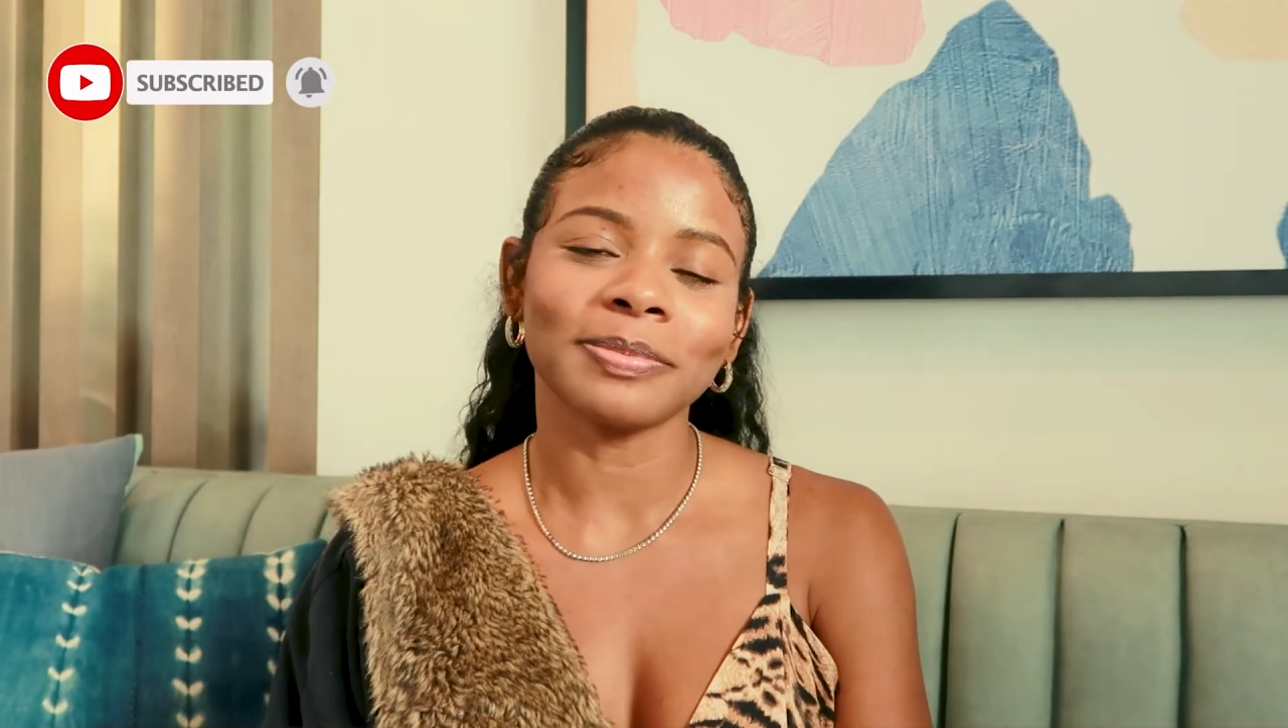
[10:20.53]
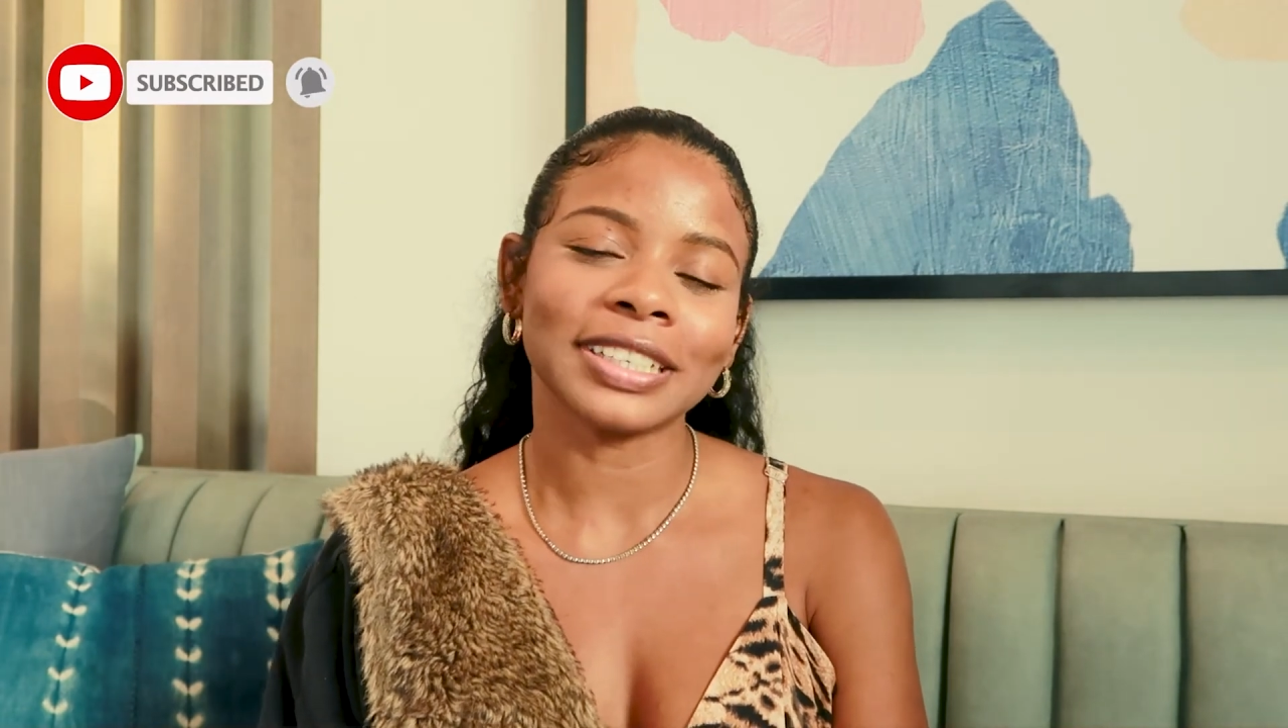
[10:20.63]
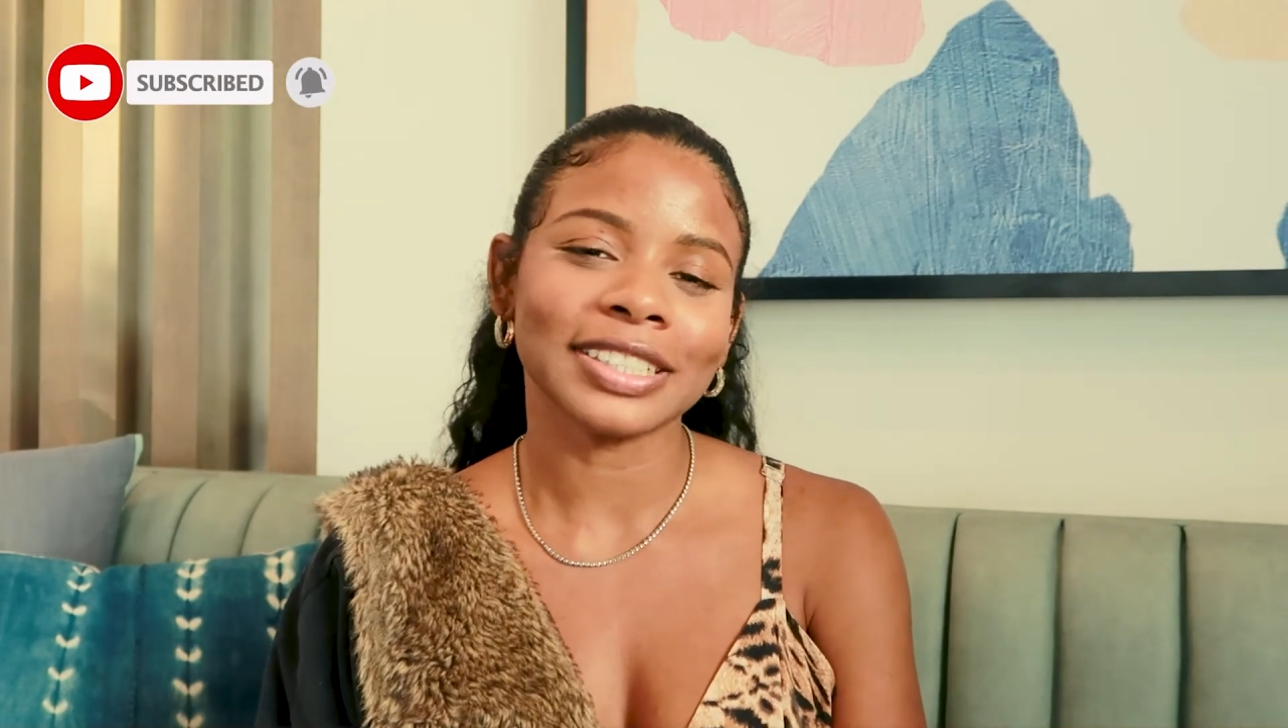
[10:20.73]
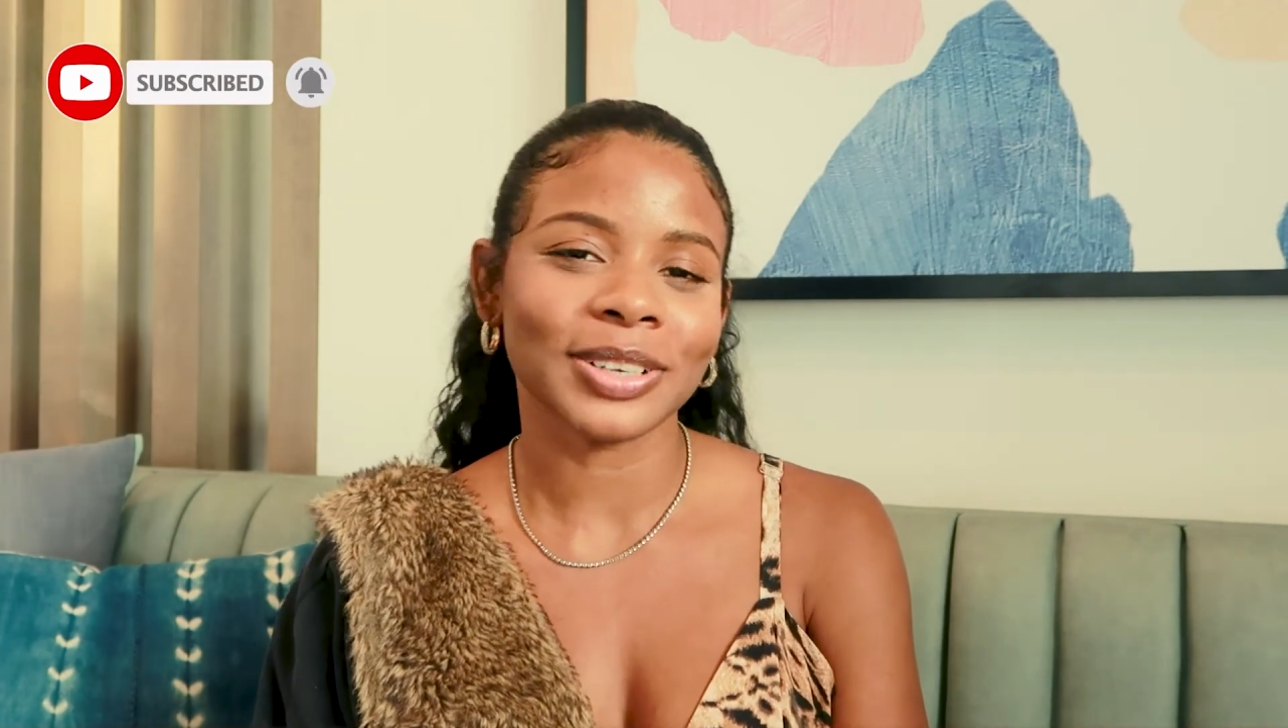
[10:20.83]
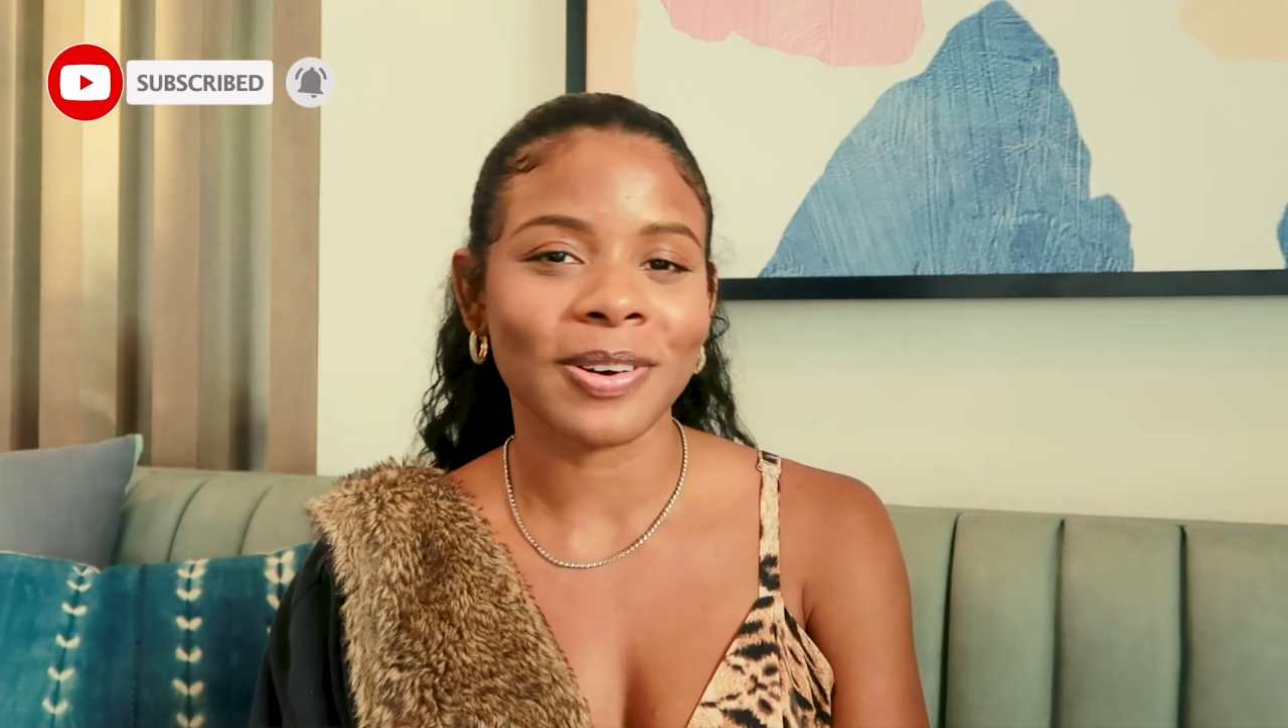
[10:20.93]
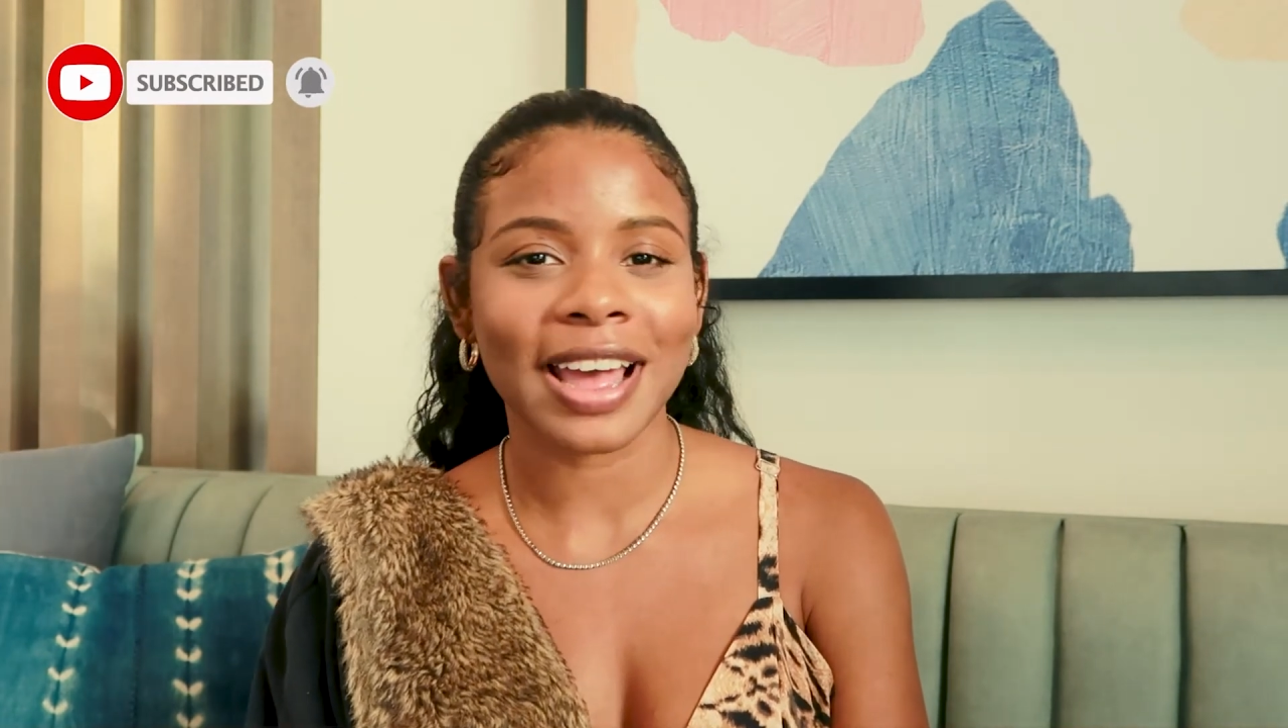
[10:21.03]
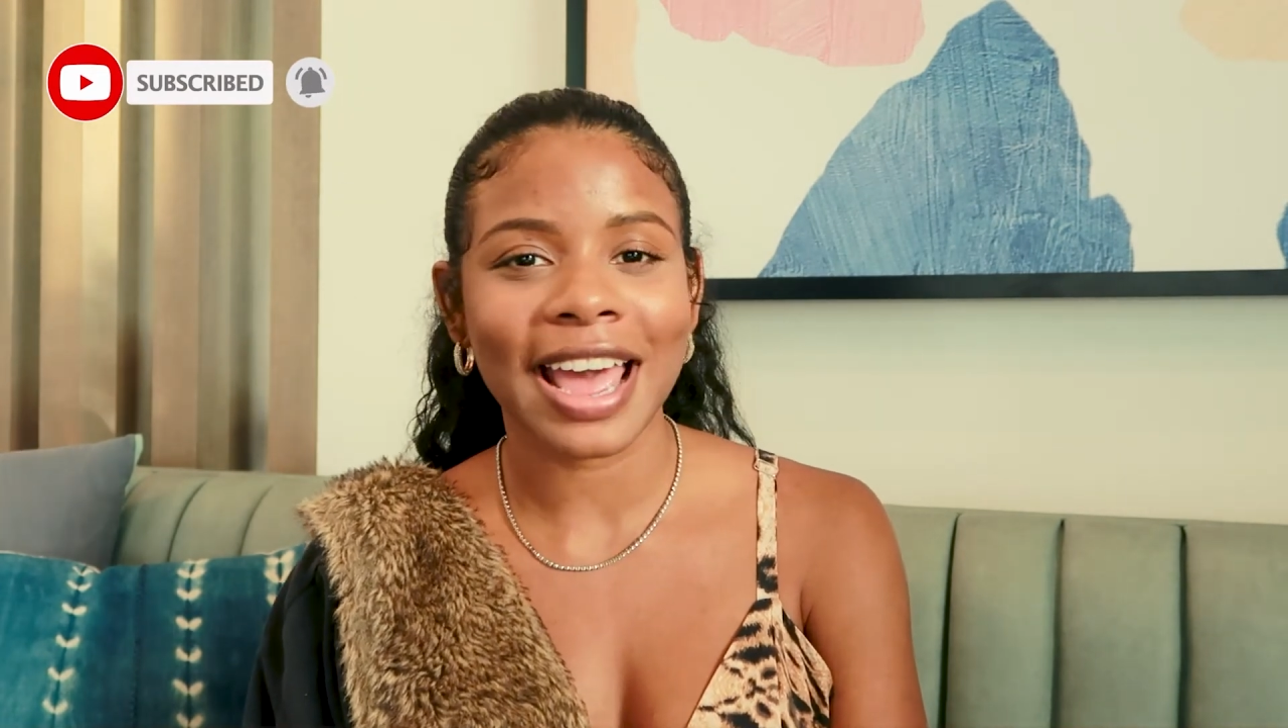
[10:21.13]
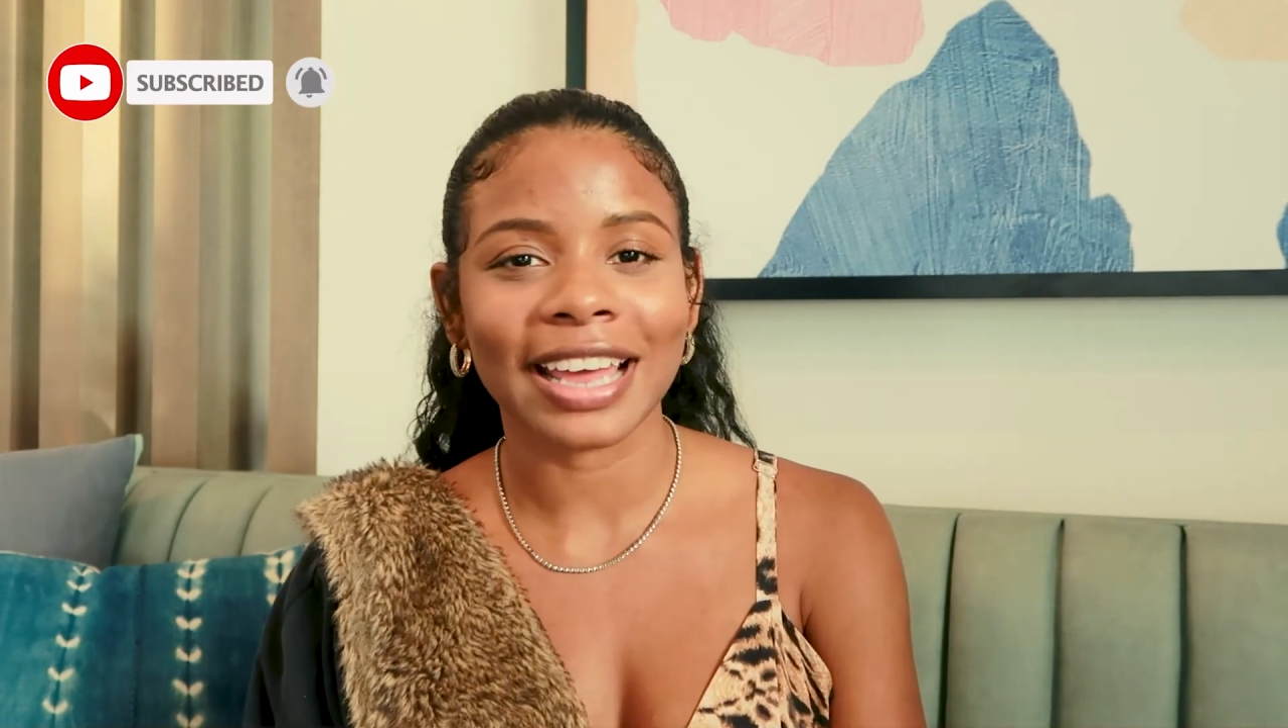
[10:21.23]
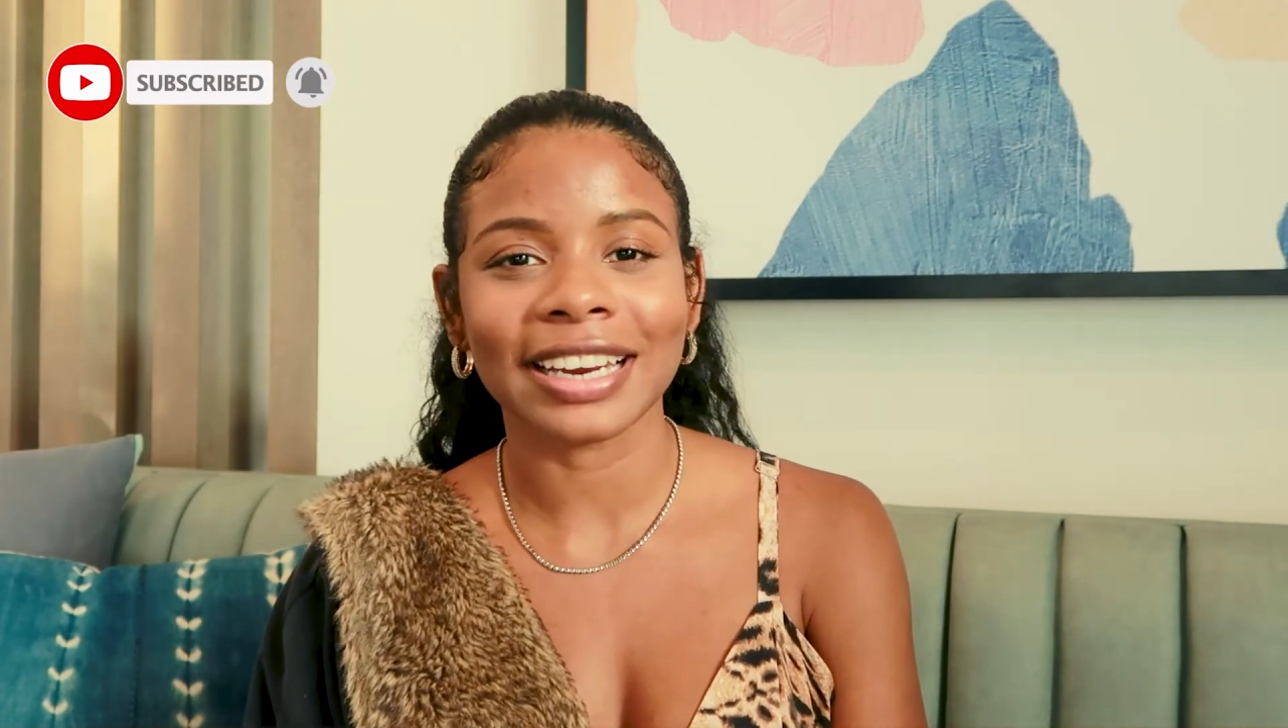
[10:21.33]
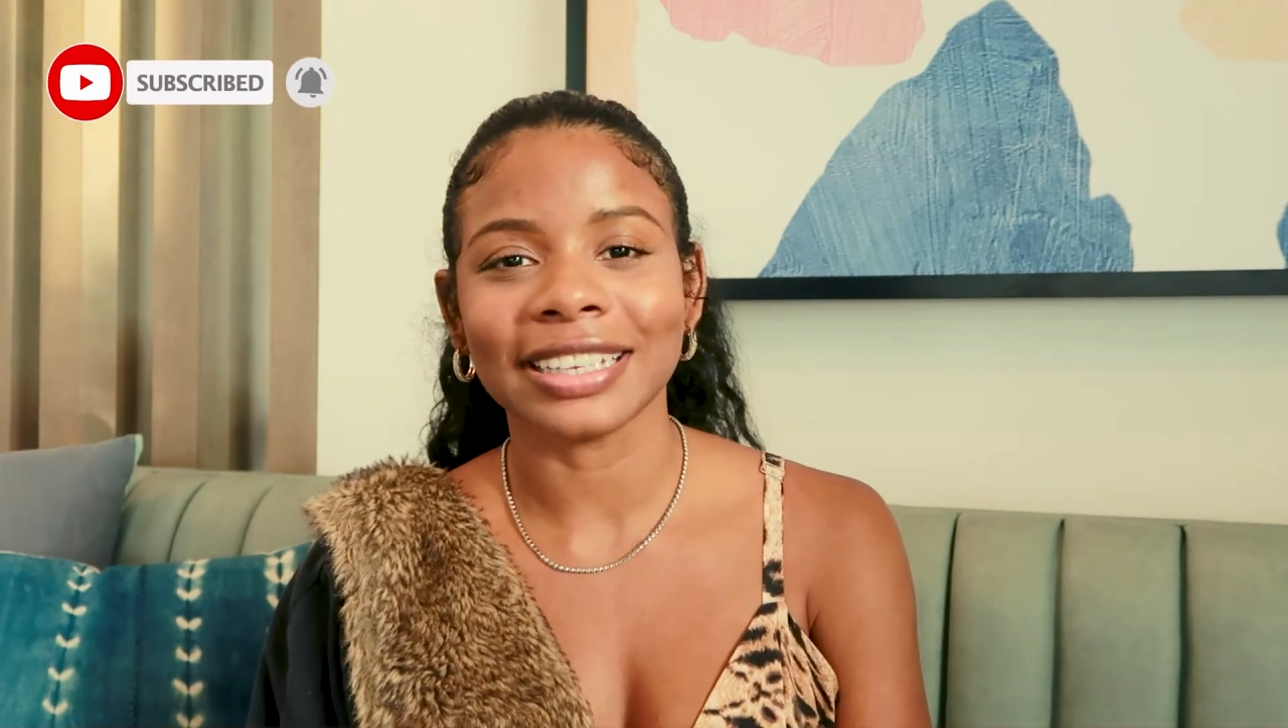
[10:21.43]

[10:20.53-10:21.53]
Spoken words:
please go ahead